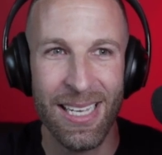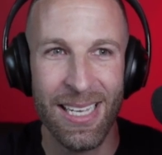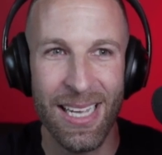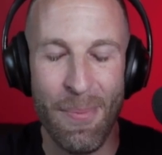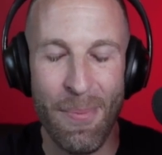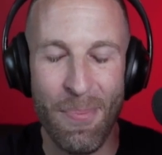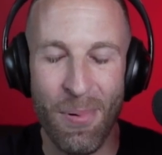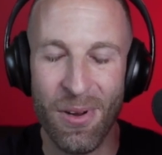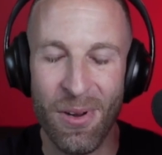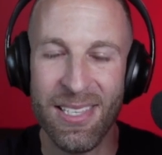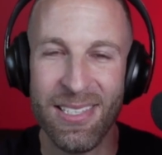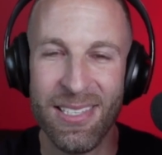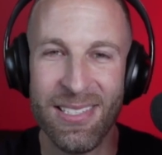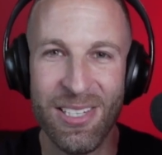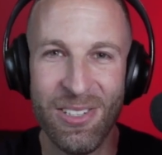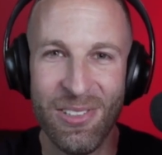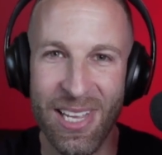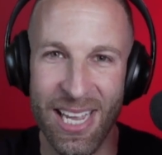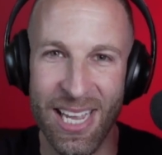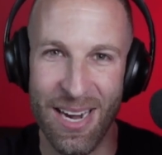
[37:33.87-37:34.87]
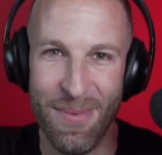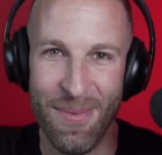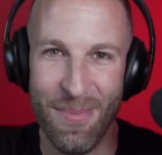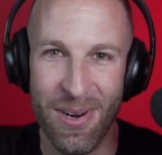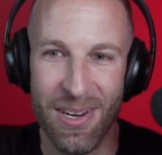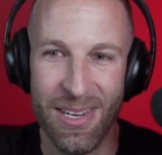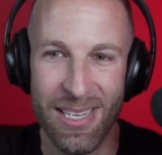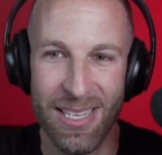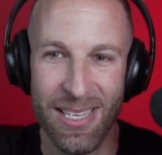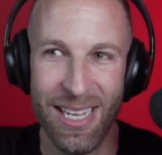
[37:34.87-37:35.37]
I brought this little
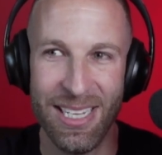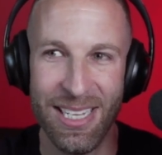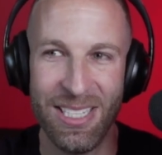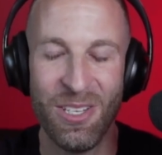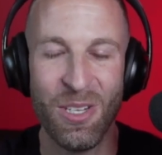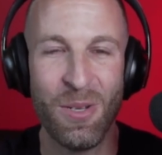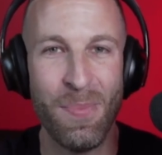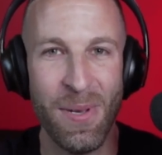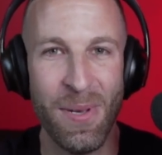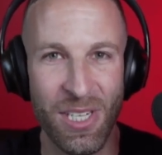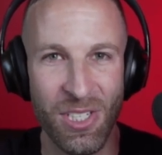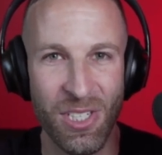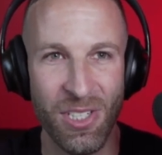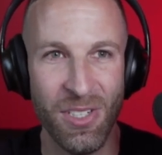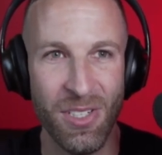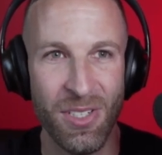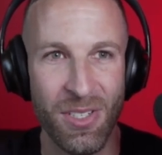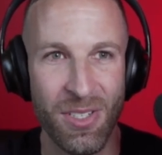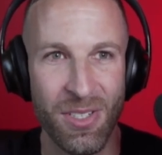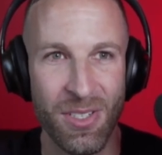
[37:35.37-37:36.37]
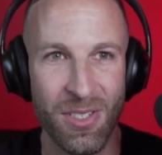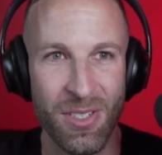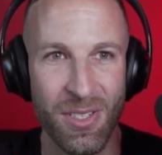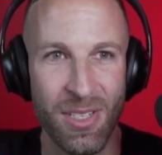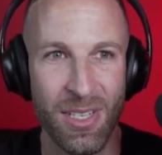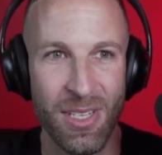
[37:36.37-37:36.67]
camera. I took pictures,